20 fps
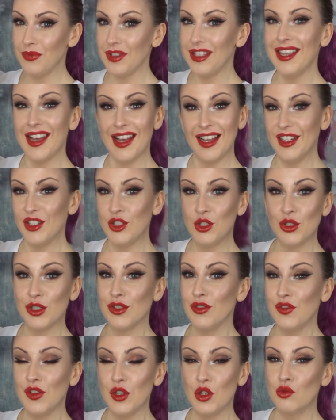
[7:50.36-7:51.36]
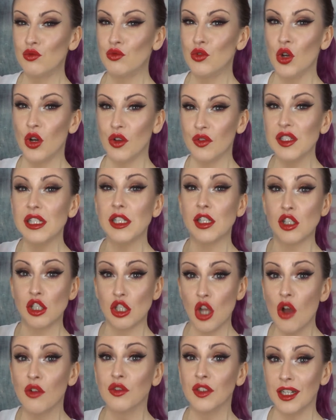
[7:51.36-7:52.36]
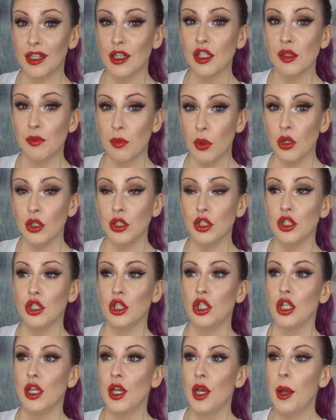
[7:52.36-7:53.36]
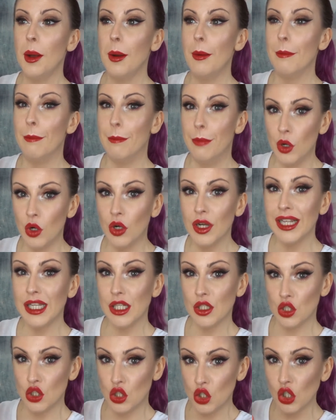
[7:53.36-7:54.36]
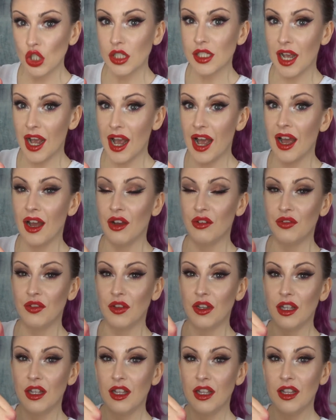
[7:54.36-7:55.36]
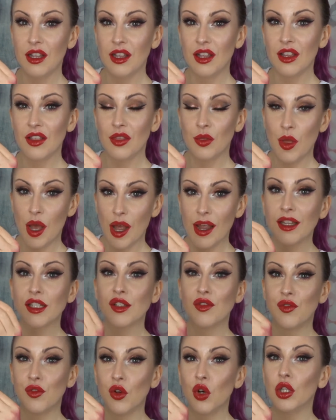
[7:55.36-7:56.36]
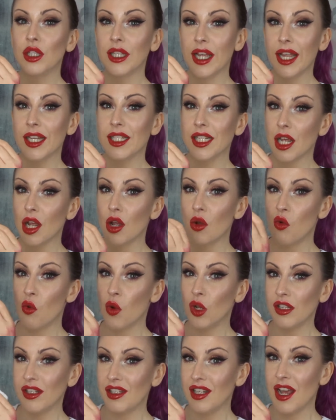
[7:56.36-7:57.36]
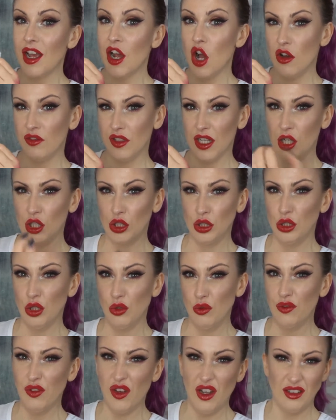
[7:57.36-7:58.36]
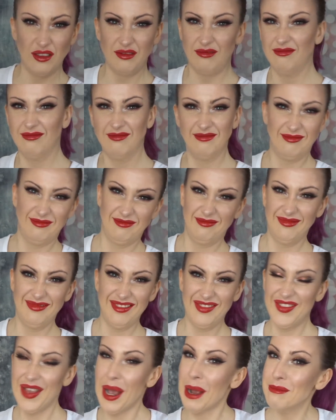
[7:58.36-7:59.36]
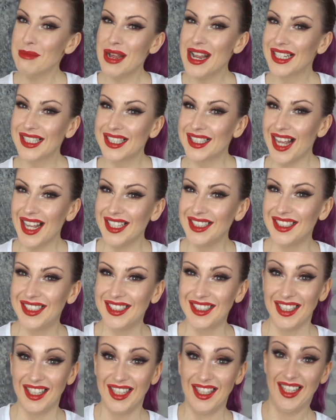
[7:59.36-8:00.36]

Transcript: Yeah, it doesn't feel rough. It's soft like a sponge, but it does have that exfoliating quality of like a loofah. That makes sense.